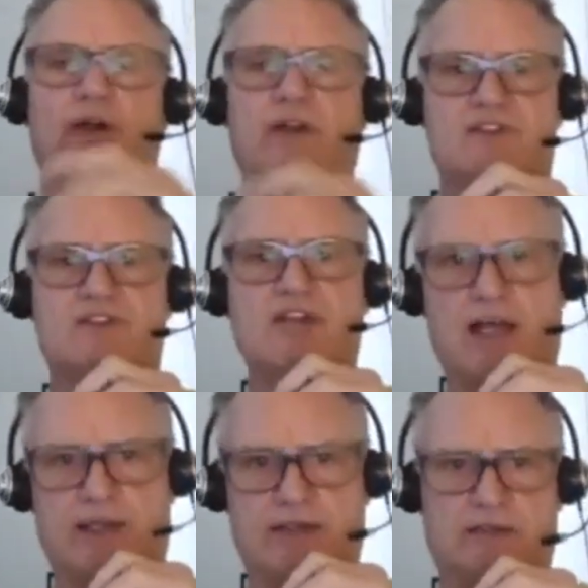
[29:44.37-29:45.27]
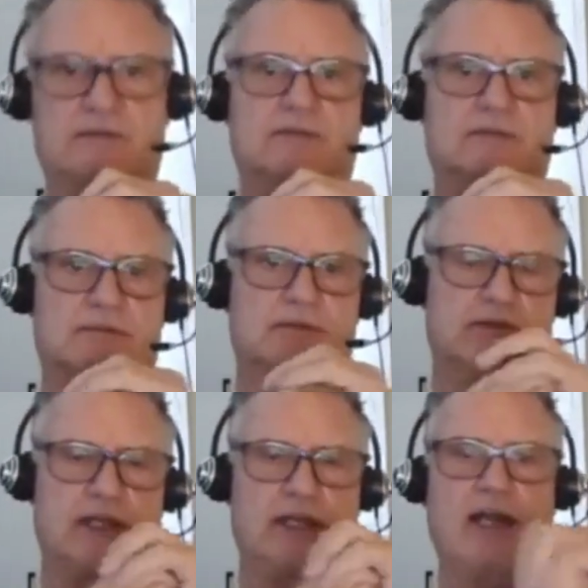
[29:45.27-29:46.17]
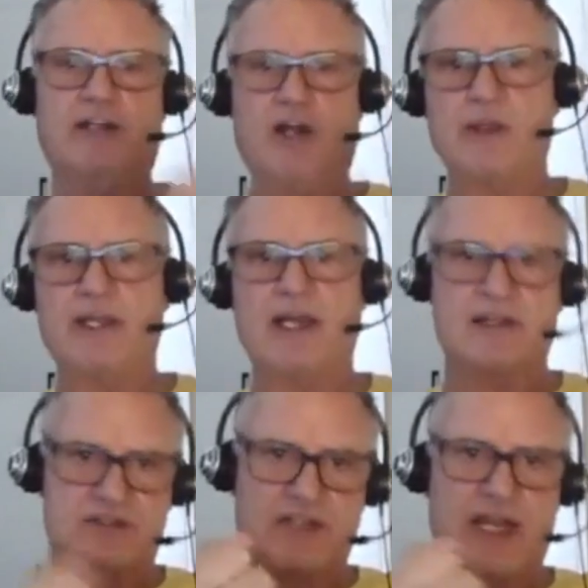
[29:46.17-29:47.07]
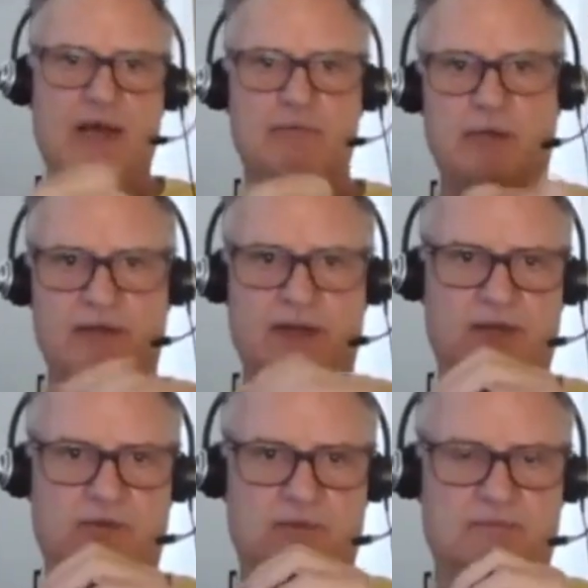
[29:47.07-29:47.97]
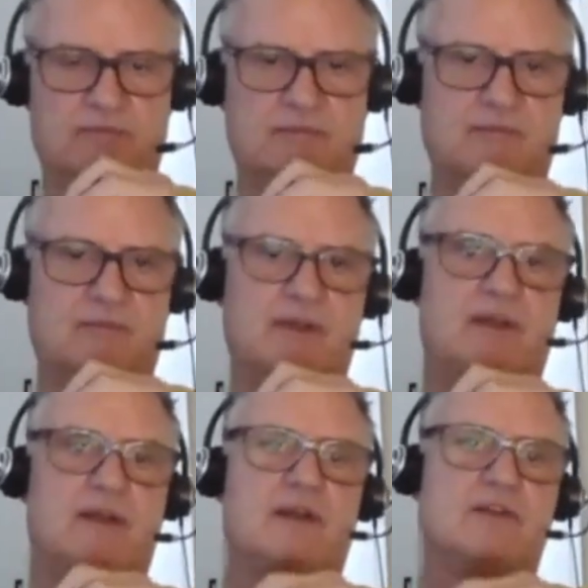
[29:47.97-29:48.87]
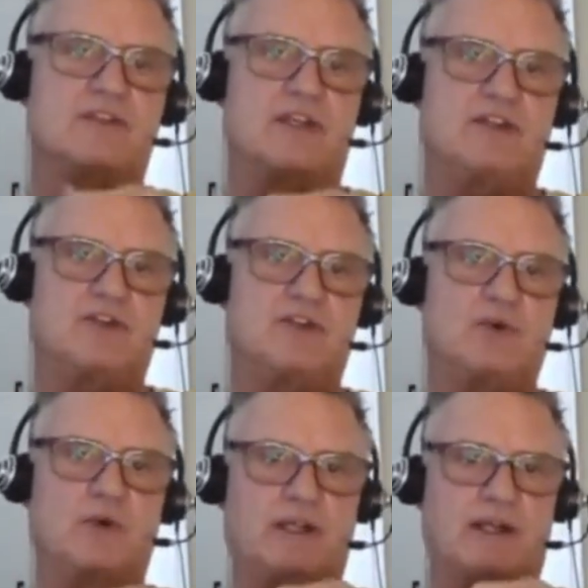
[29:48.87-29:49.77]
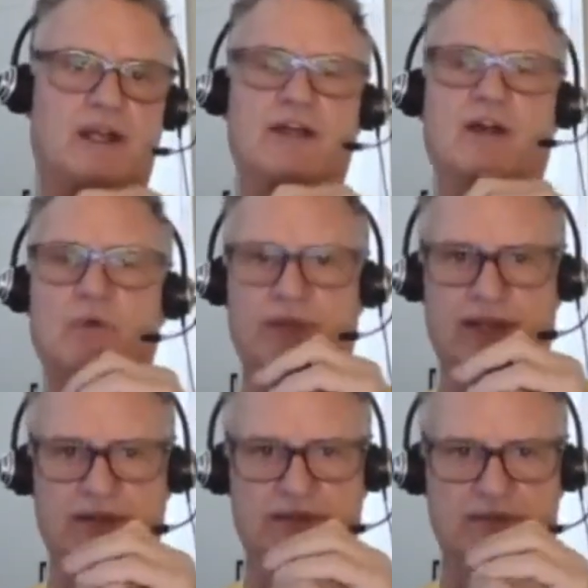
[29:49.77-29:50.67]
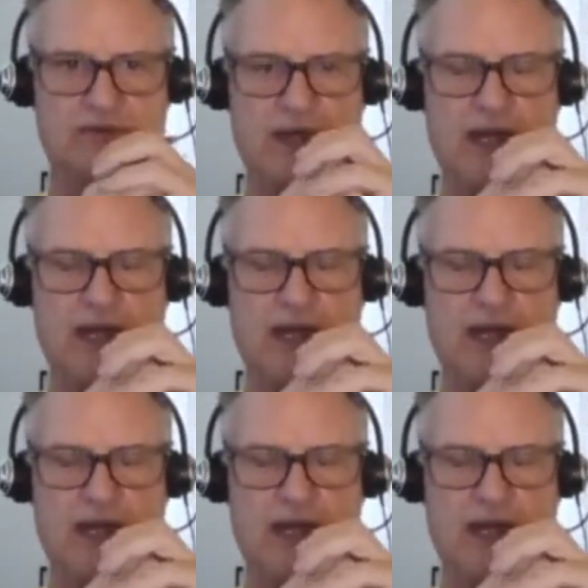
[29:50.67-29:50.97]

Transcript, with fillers: Okay, I know he got stabbed by that centurion. I know they rammed a spear up his side.